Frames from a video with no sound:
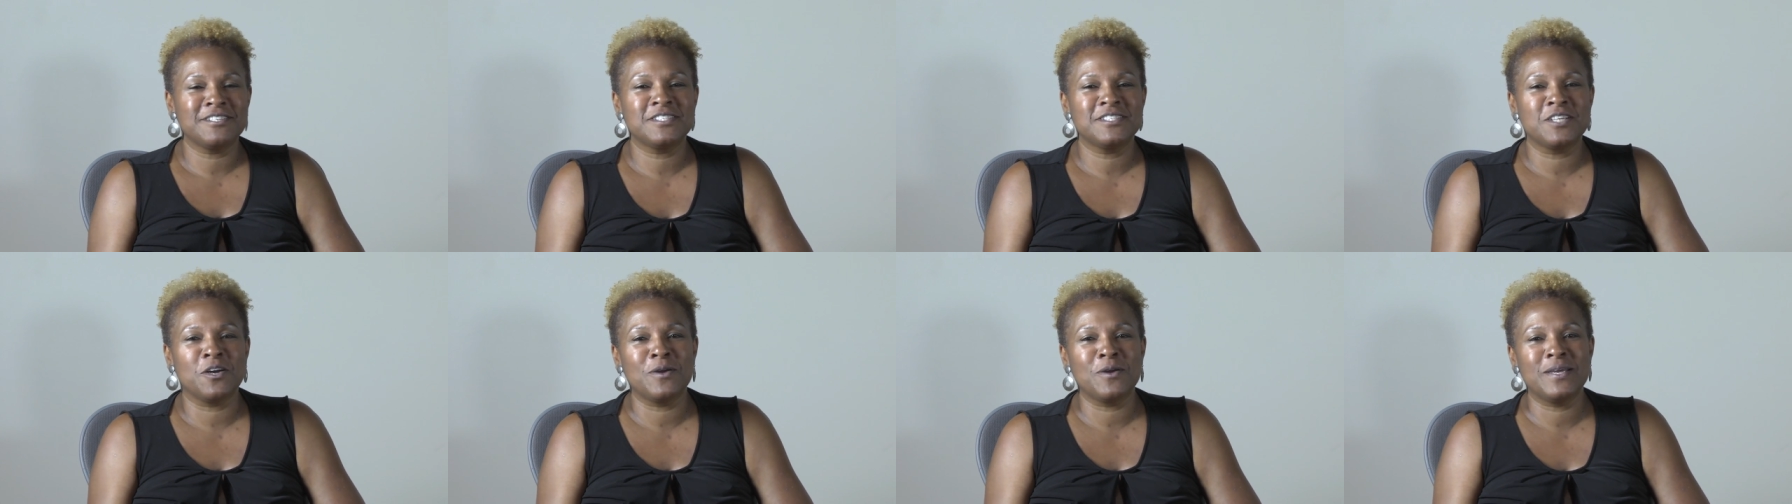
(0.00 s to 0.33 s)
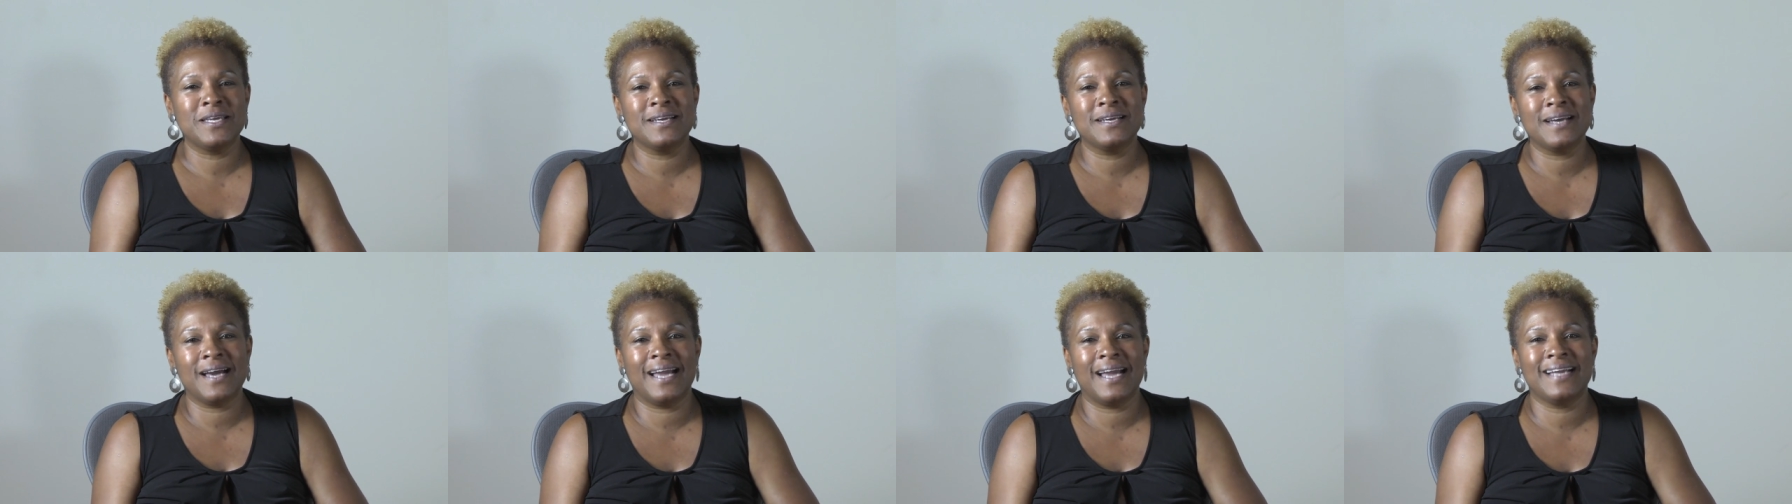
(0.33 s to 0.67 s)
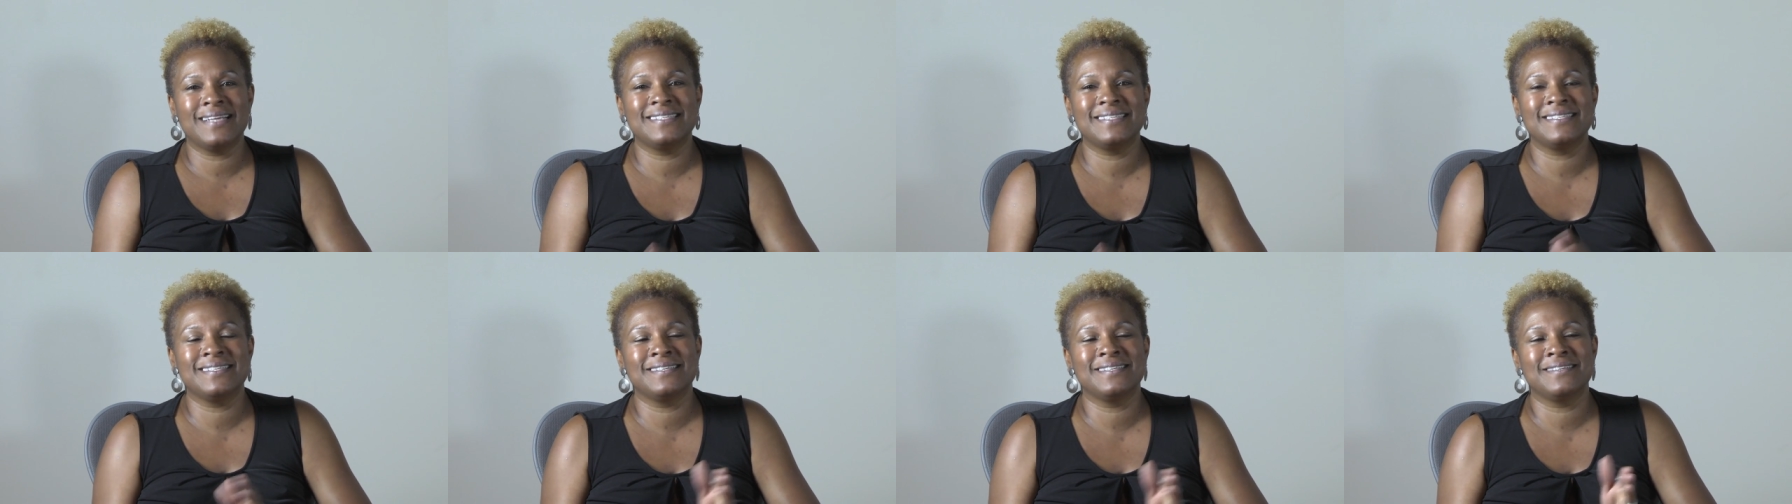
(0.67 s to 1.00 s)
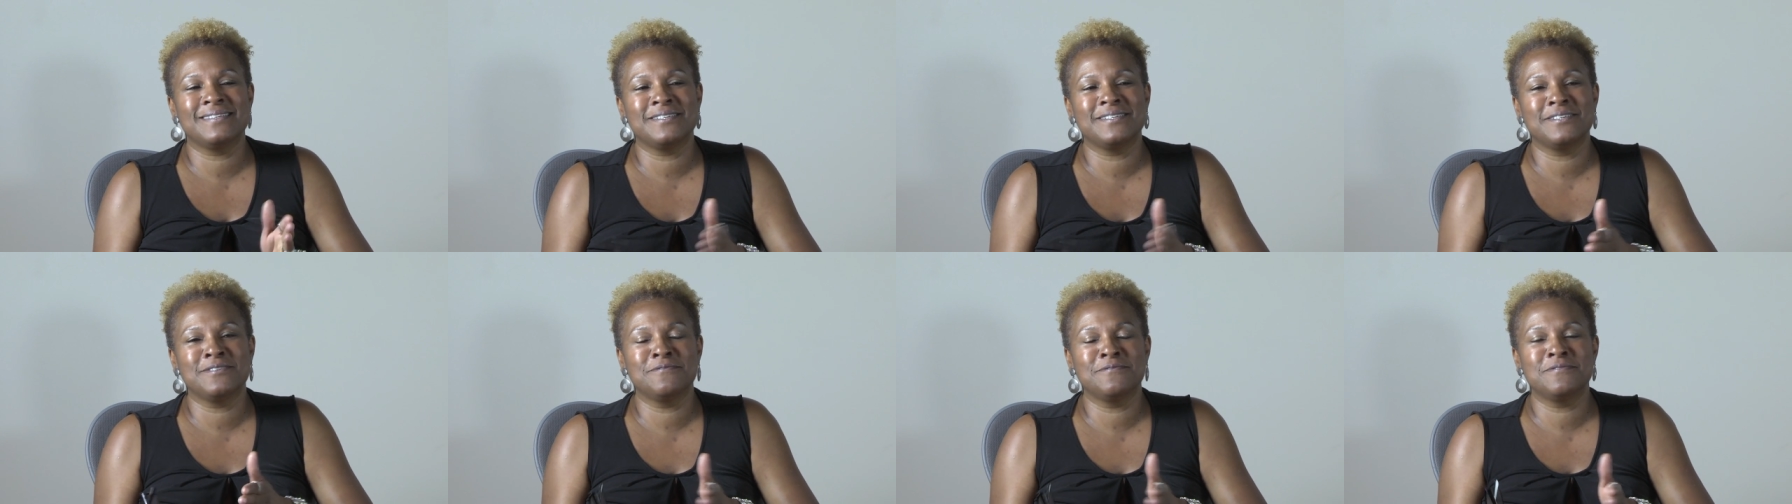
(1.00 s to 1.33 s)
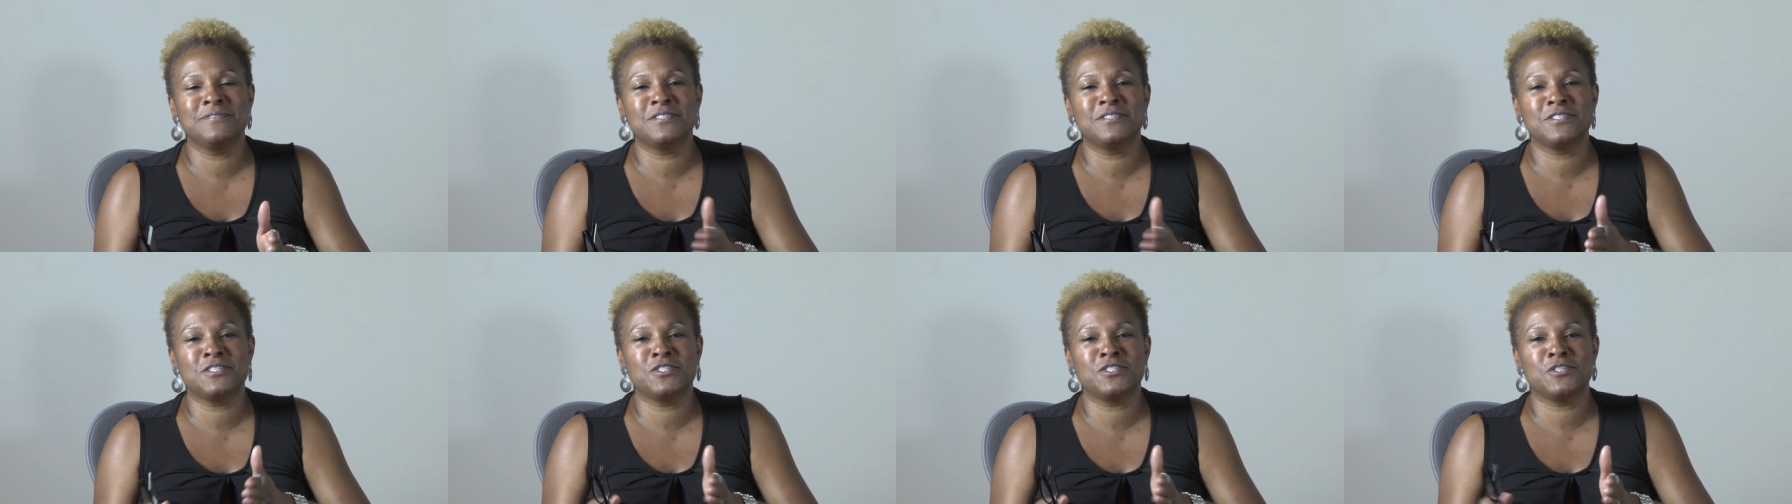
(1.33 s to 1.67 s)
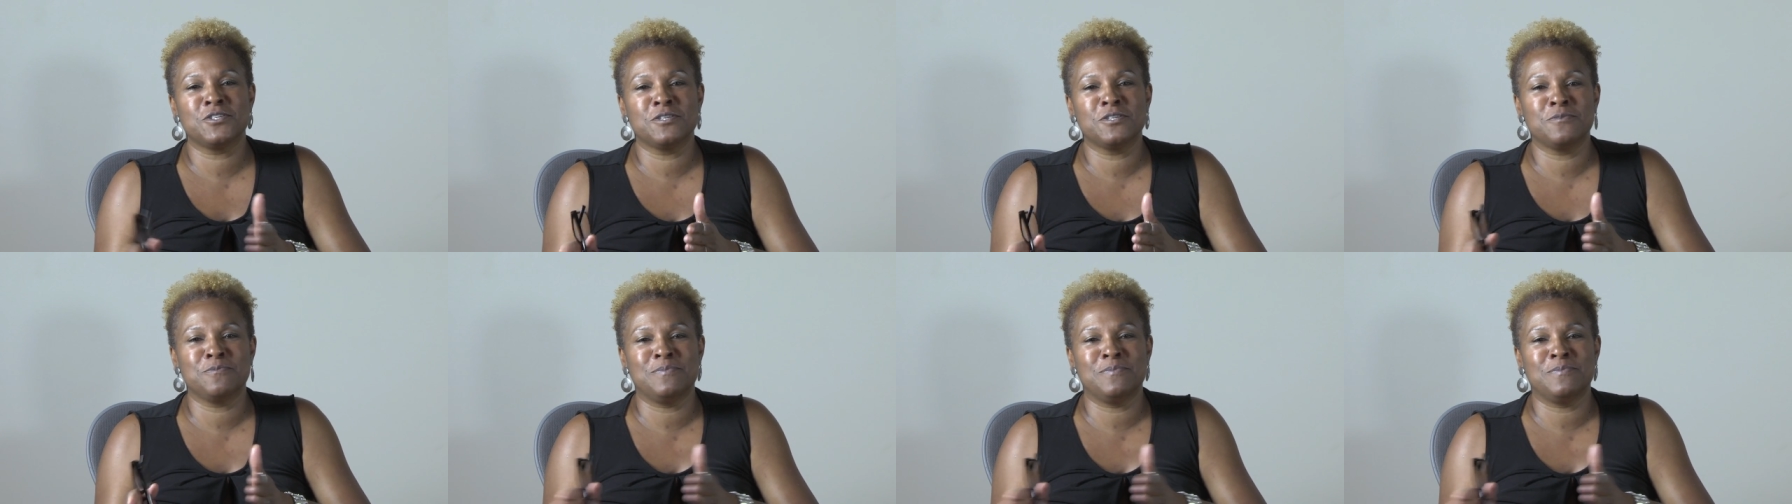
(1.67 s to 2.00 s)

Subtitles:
So he kind of steered